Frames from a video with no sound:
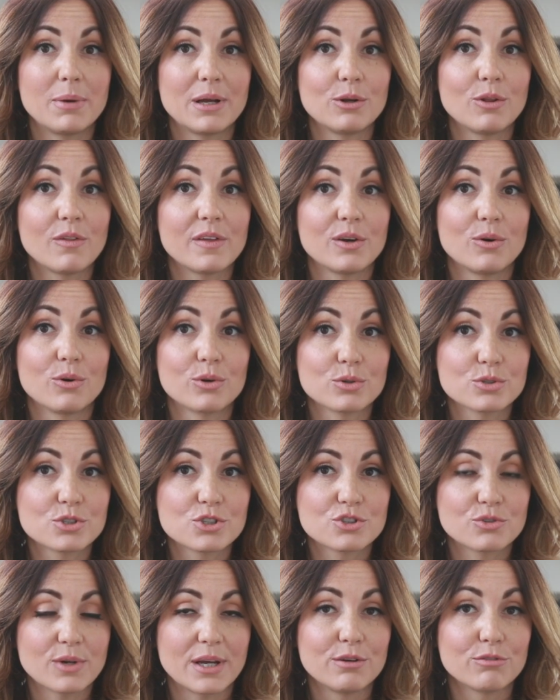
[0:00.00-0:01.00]
pelo de oro
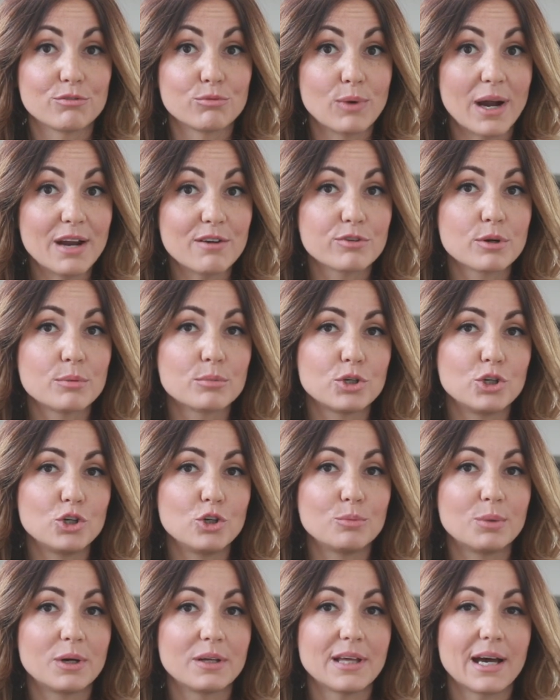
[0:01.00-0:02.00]
strain right from
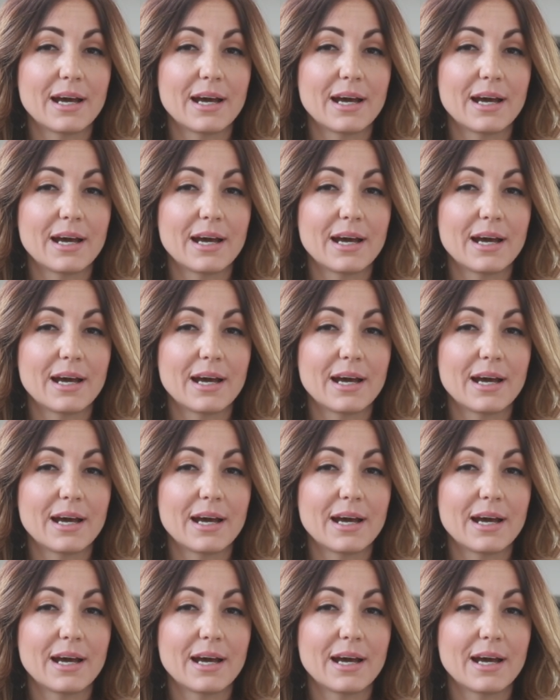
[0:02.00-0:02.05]
Cuba.